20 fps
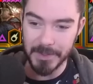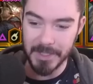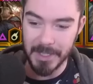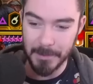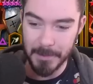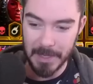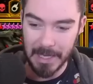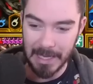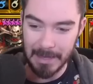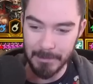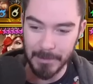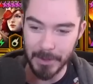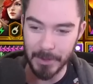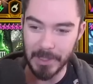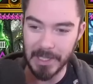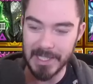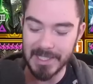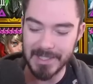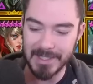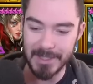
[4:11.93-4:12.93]
up Genbo.
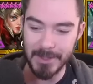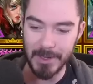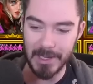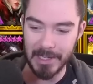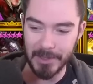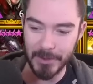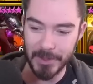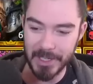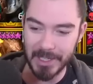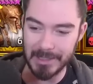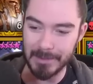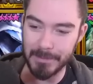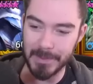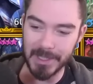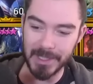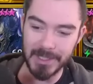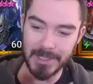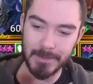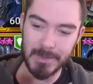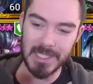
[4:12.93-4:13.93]
Let's do it. We're going to
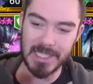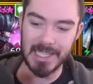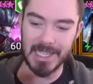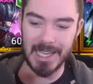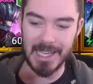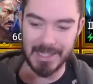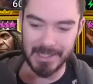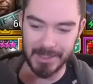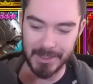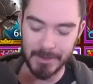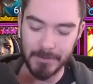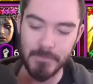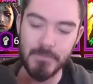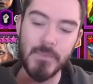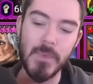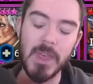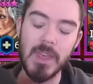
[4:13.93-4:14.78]
build him together.